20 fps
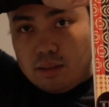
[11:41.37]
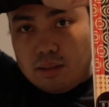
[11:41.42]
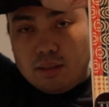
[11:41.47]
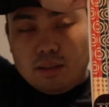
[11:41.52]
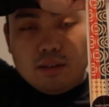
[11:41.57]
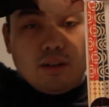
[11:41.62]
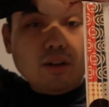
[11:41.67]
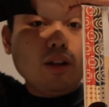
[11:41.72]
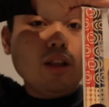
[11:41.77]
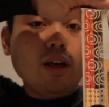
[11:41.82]

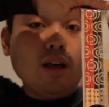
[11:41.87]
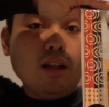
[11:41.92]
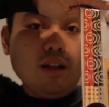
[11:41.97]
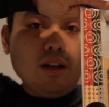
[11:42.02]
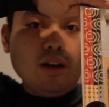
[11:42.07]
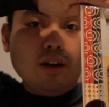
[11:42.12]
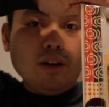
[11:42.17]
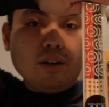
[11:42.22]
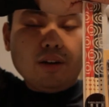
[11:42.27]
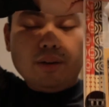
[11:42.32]
They're a lot
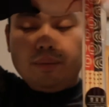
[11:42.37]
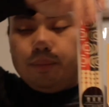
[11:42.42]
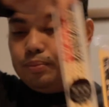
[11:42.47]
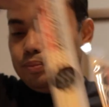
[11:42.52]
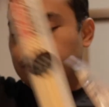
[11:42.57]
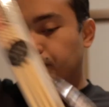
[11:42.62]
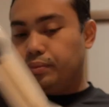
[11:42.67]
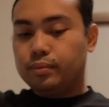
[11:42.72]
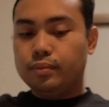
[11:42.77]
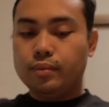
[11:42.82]
longer.
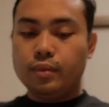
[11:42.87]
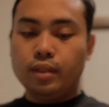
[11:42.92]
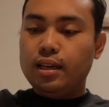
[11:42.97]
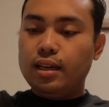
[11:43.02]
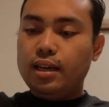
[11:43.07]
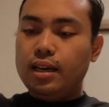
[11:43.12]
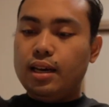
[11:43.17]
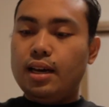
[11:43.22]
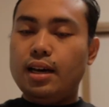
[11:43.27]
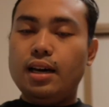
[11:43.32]

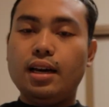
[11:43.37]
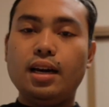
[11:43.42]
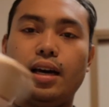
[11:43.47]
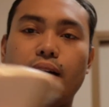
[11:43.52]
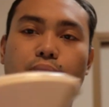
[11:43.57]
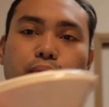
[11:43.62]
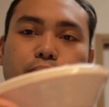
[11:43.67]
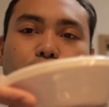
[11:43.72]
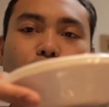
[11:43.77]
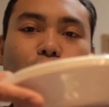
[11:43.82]
I
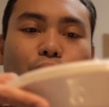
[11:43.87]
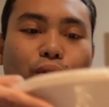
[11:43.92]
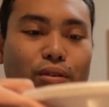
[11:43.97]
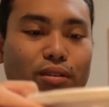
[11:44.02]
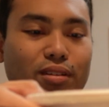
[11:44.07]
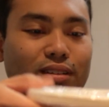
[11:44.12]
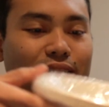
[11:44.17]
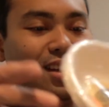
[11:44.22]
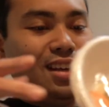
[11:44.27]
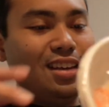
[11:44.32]
got
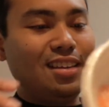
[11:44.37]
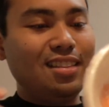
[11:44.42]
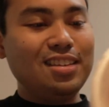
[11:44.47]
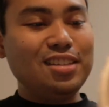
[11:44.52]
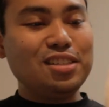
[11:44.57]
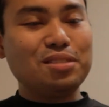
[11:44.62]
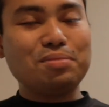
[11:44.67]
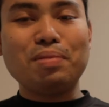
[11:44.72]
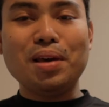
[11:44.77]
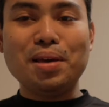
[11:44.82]
bowls, like
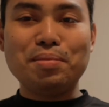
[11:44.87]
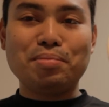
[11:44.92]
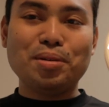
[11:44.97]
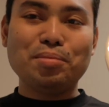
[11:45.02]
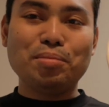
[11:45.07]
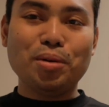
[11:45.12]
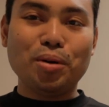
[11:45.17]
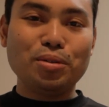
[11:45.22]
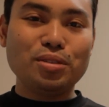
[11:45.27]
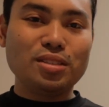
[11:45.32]
these paper
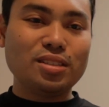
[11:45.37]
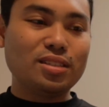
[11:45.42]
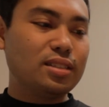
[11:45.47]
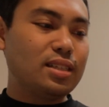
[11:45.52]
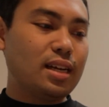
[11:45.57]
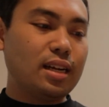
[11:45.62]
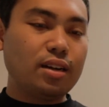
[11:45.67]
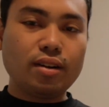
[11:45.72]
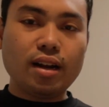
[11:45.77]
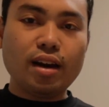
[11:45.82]
bowls, because
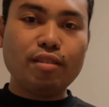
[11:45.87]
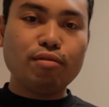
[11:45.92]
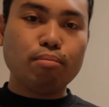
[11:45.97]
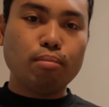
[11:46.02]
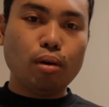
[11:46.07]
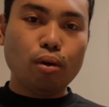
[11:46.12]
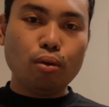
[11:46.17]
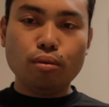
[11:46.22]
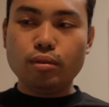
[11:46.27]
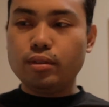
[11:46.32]
I don't have
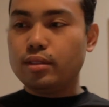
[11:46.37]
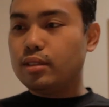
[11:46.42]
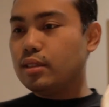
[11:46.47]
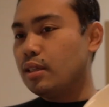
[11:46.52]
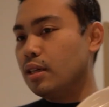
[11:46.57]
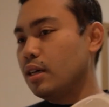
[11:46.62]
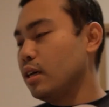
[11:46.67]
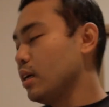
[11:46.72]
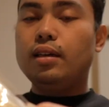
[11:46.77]
bowls.